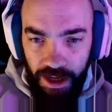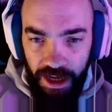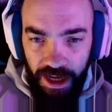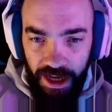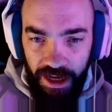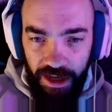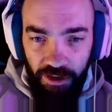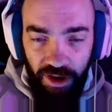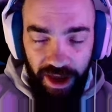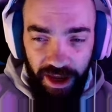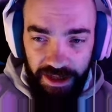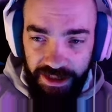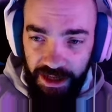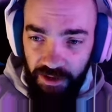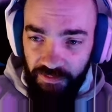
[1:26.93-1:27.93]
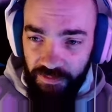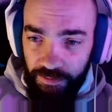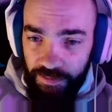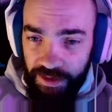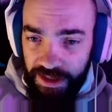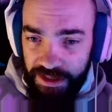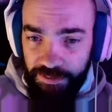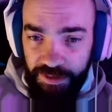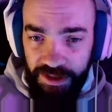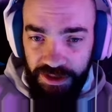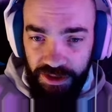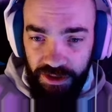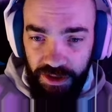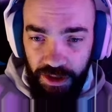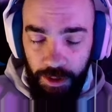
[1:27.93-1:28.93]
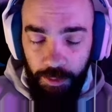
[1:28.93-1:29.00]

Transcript: It, you can't tell from this picture,